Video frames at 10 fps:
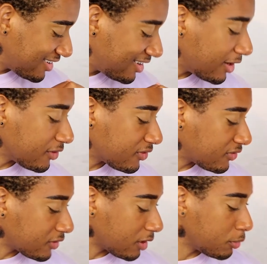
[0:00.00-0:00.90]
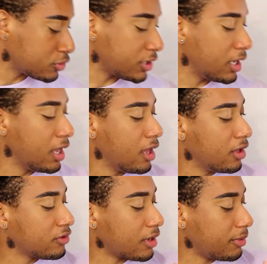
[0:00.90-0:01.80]
No, this is Star Emoji.
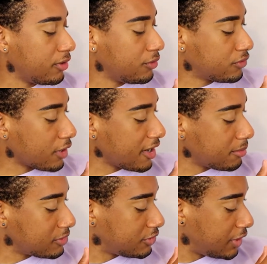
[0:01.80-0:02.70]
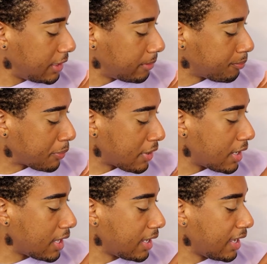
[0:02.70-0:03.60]
So I'm going to use Star Emoji
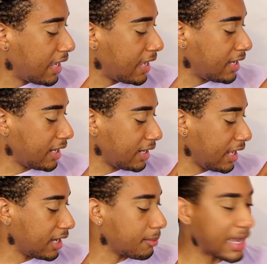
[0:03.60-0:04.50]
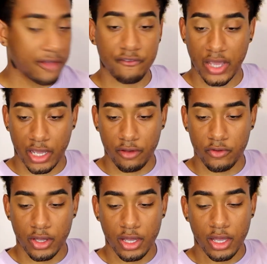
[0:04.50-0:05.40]
Bruh hidden in my fave.